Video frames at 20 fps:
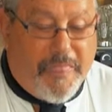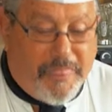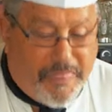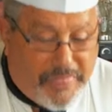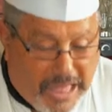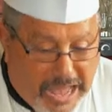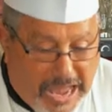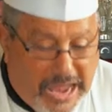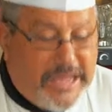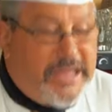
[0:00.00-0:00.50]

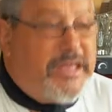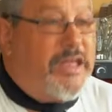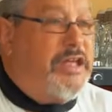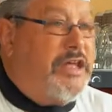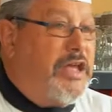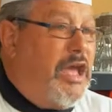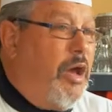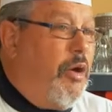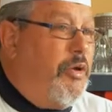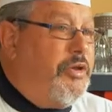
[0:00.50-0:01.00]
They can
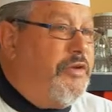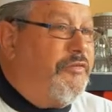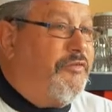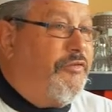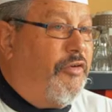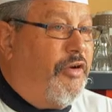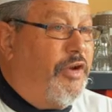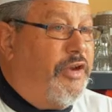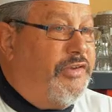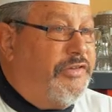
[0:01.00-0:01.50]
go in your,
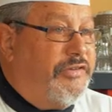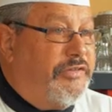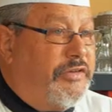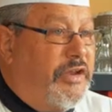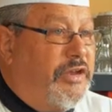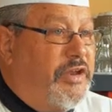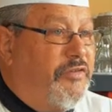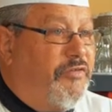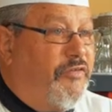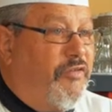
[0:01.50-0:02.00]
freeze,
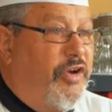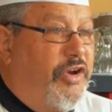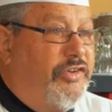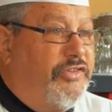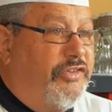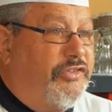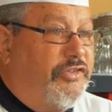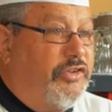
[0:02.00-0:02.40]
in your freezer